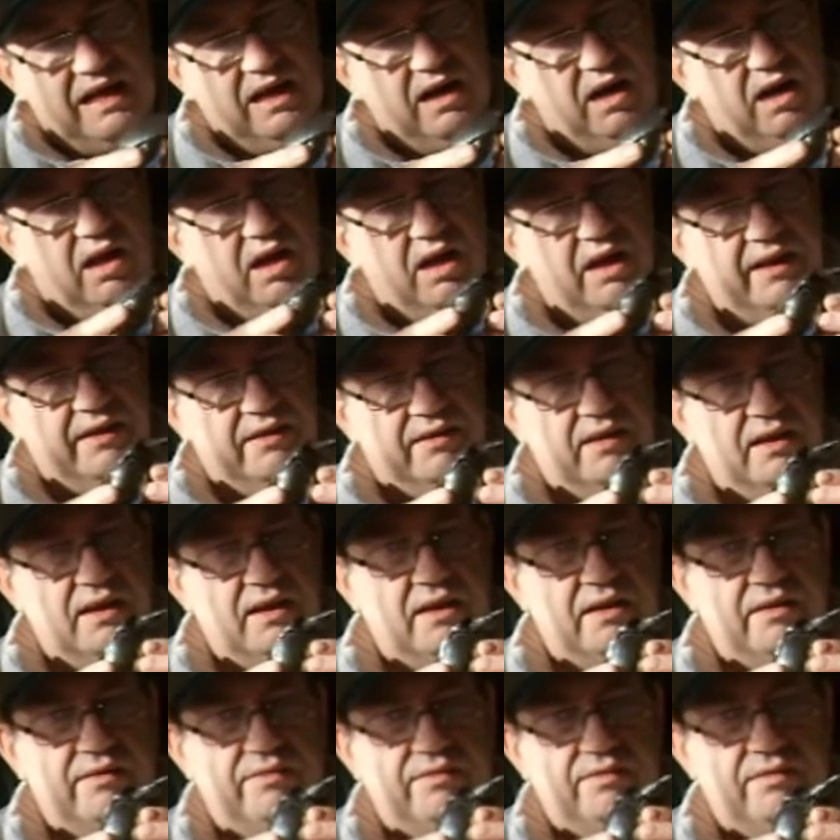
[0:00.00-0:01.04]
I like
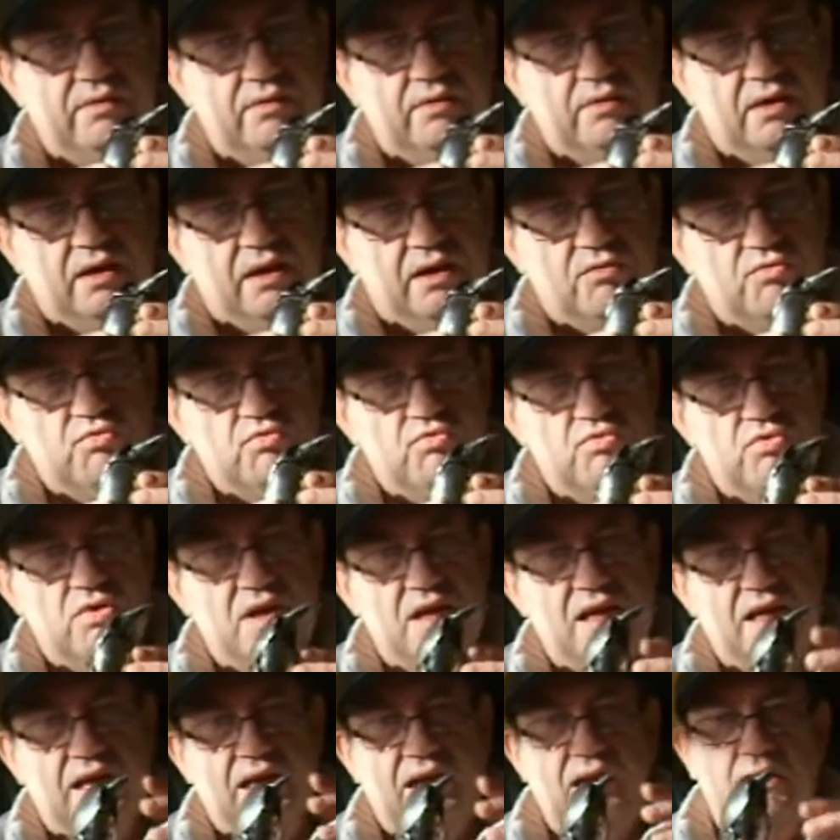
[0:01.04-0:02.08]
this. I
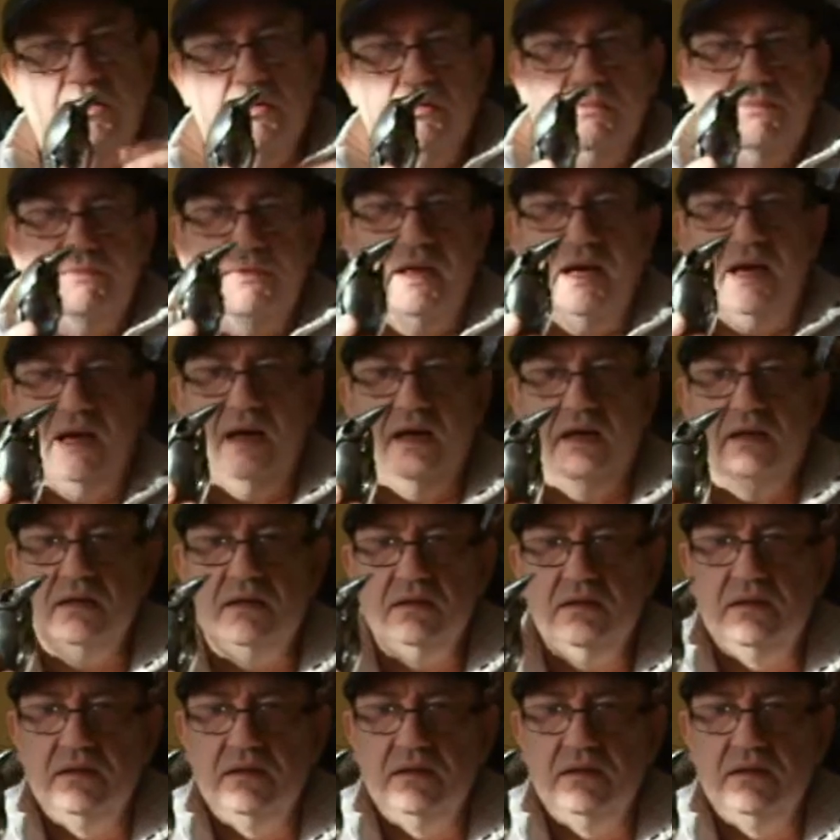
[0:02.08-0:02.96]
really love that.